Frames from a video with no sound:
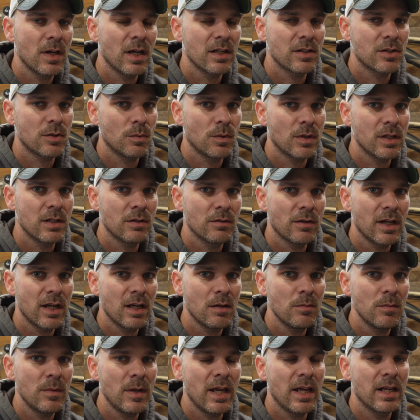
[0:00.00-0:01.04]
a 20
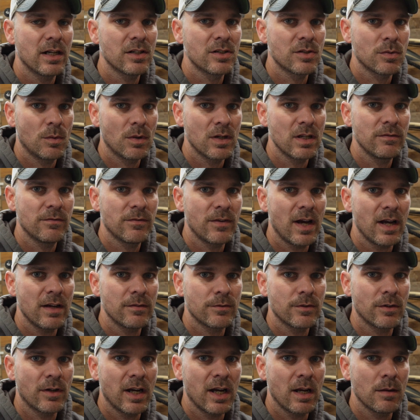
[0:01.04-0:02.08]
gram, and a
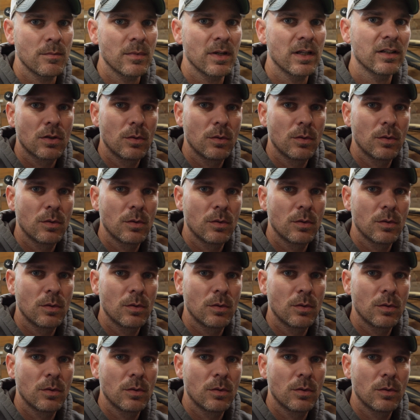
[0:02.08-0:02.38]
25 gram.